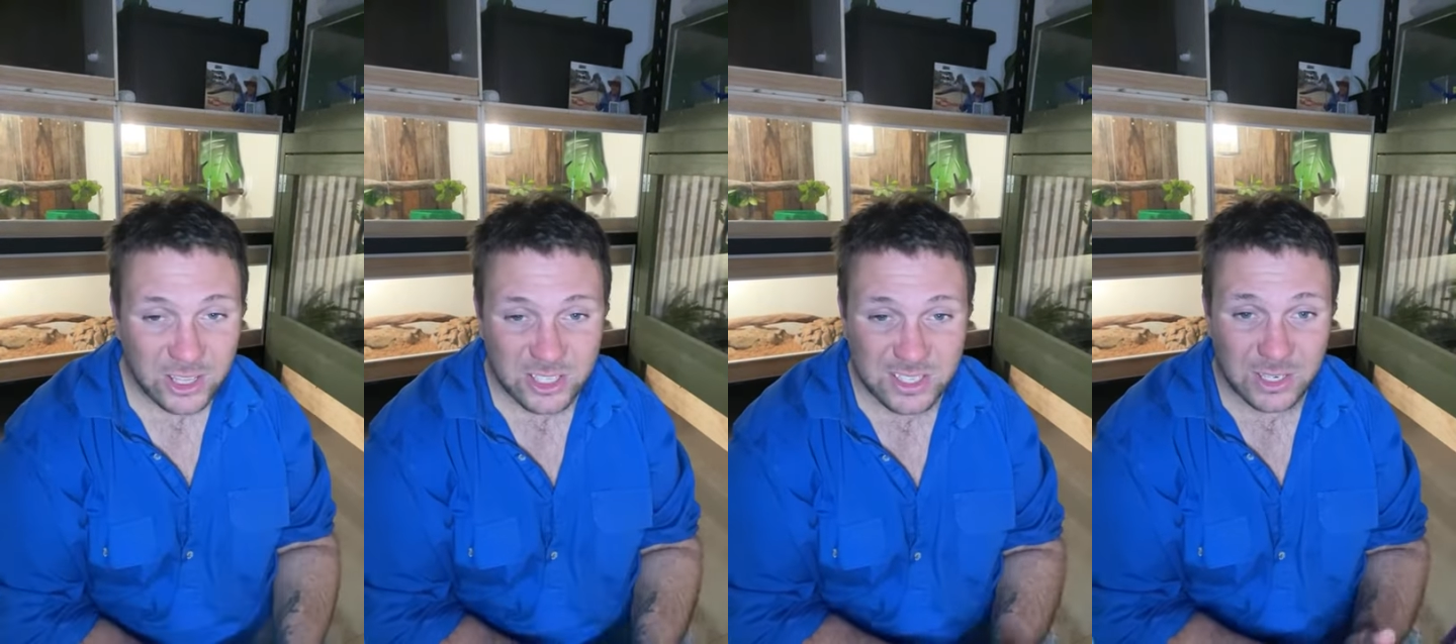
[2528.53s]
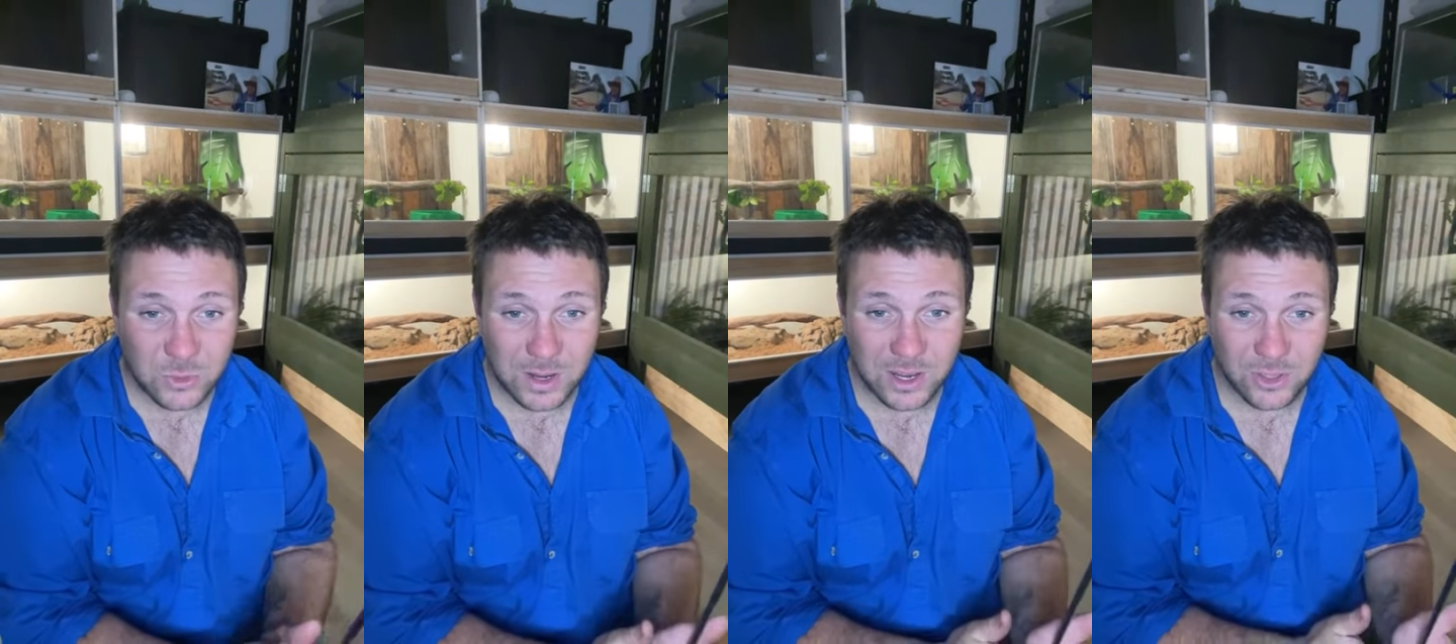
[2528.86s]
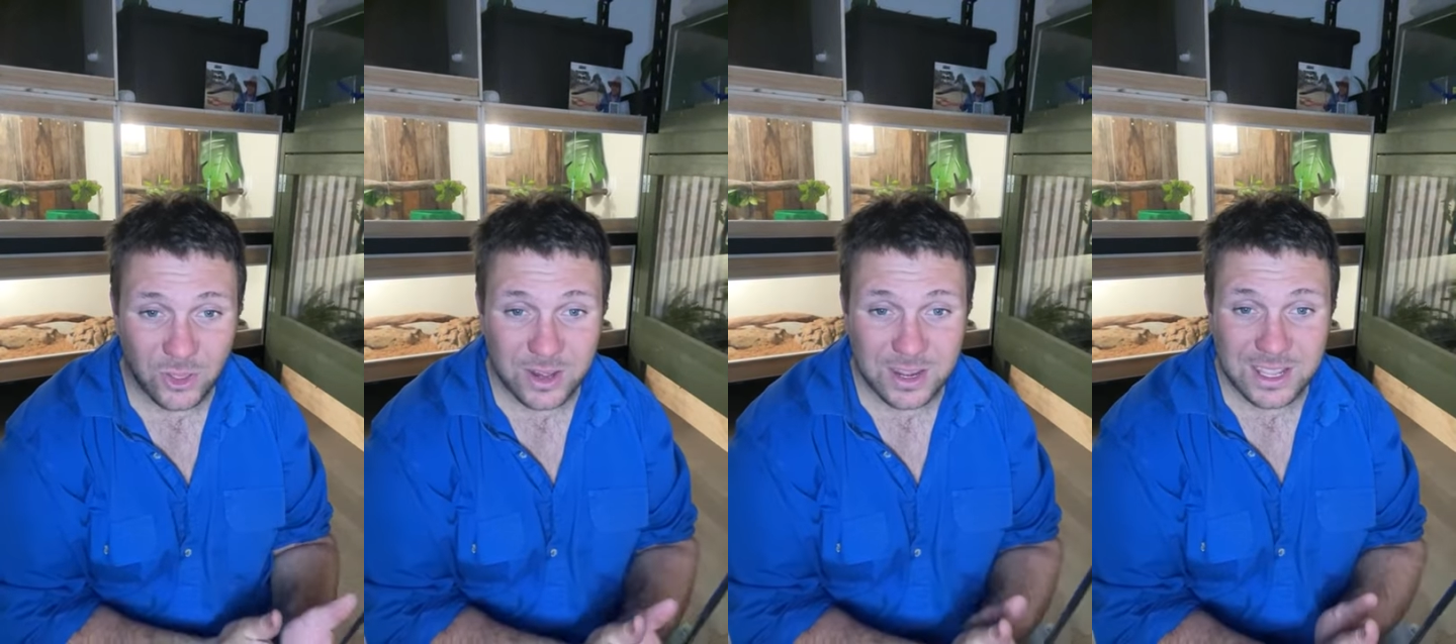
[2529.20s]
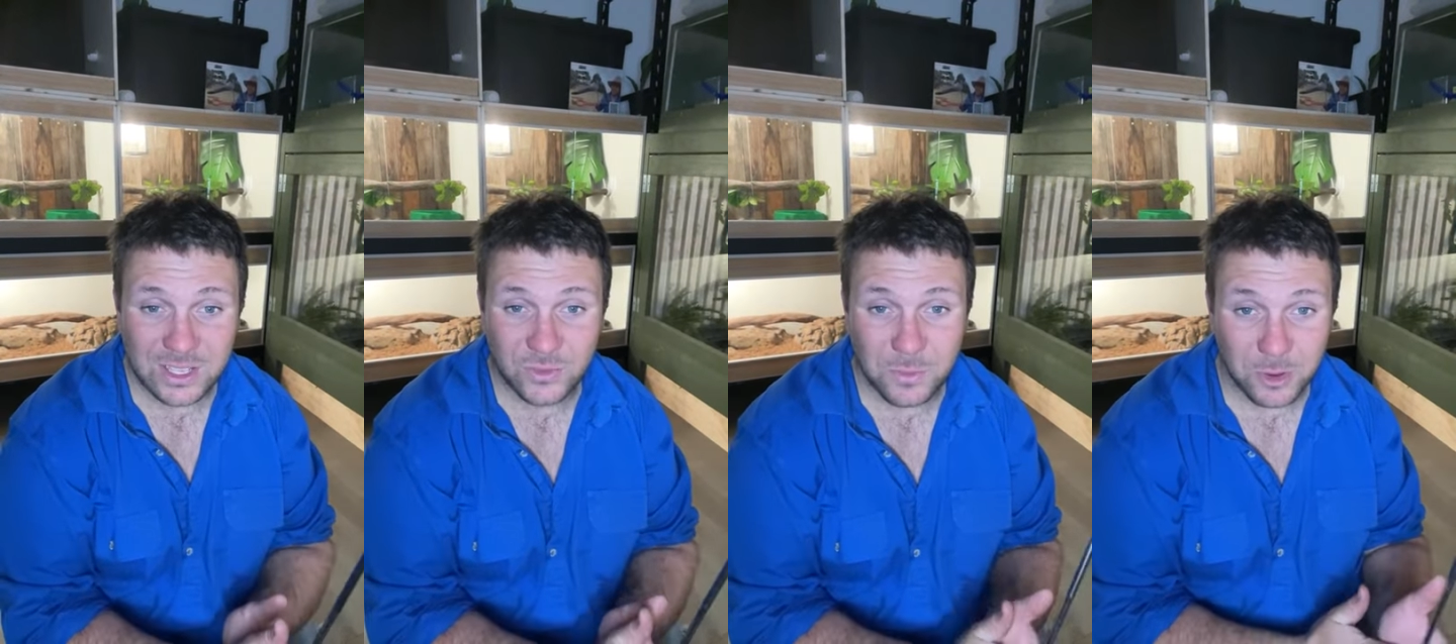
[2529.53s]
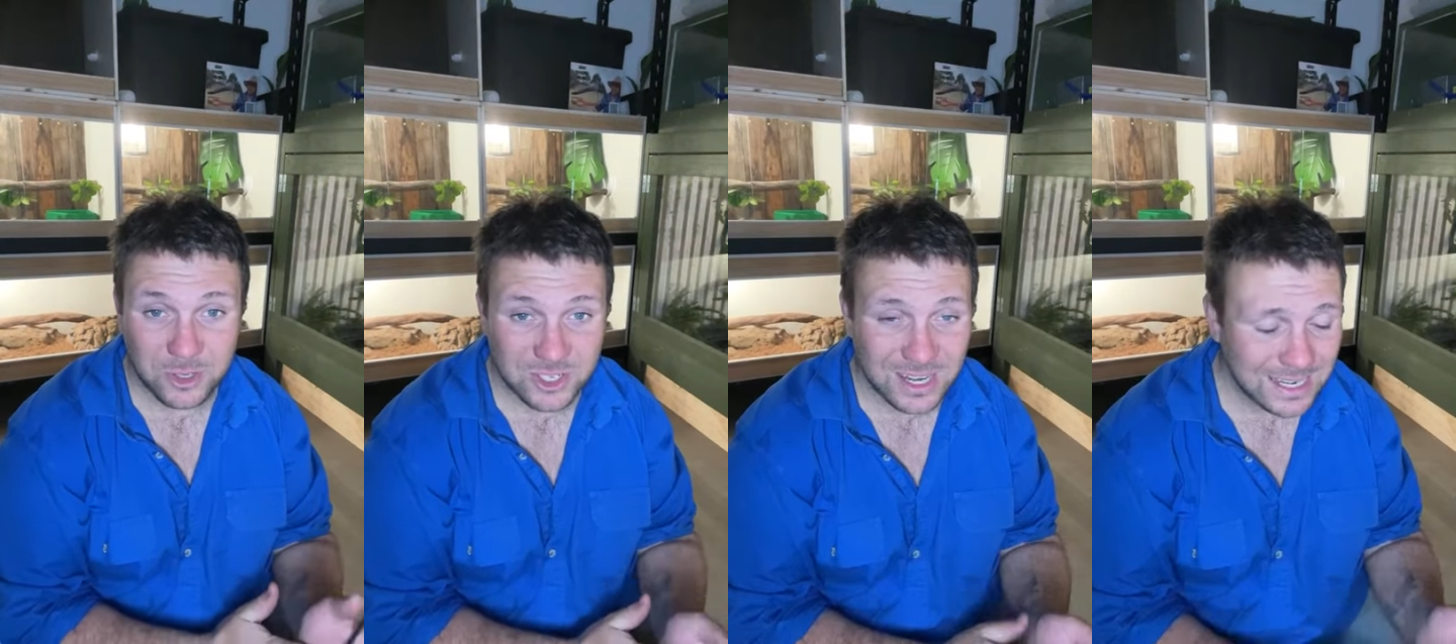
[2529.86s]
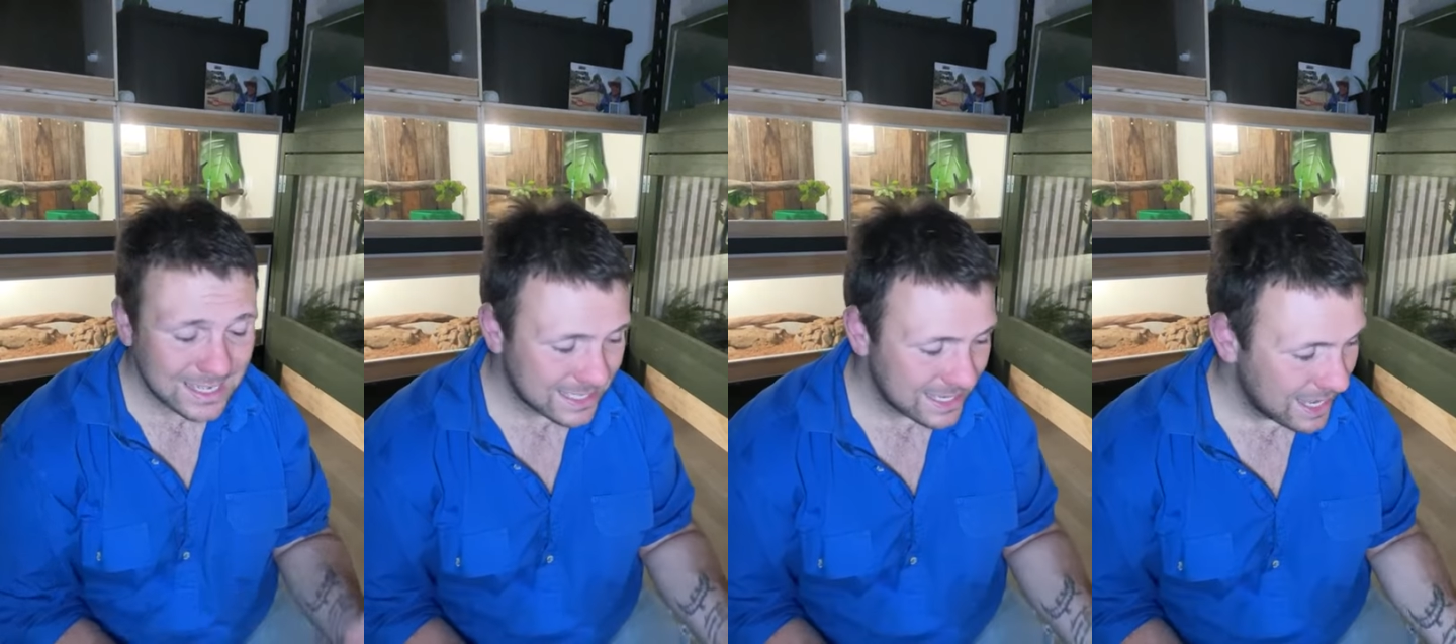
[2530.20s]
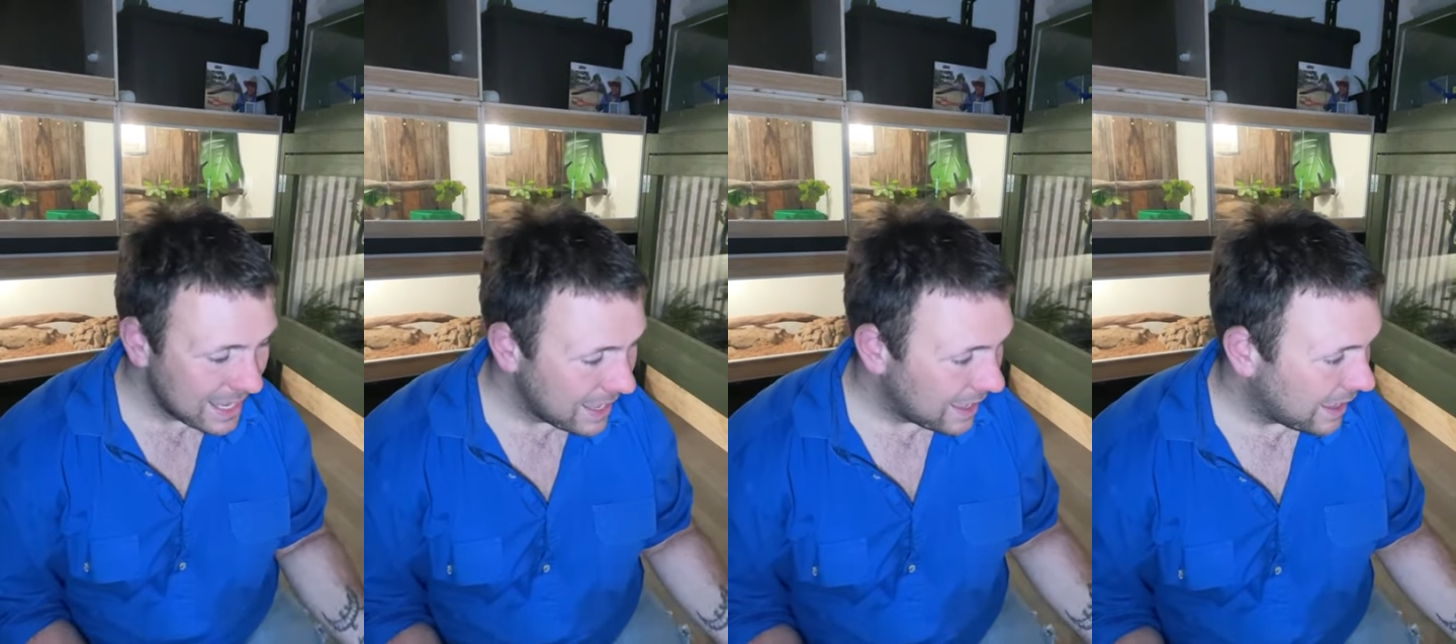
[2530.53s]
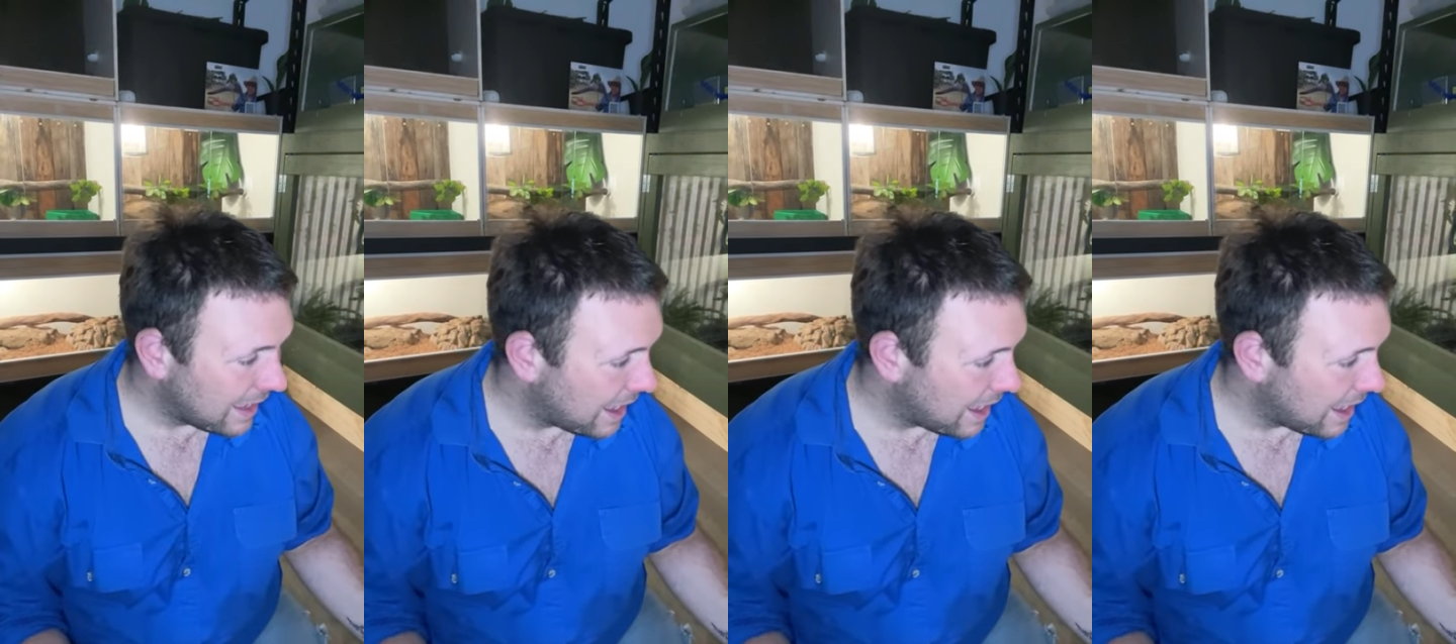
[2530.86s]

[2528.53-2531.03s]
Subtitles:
used to say 20 to 30 years for most snakes.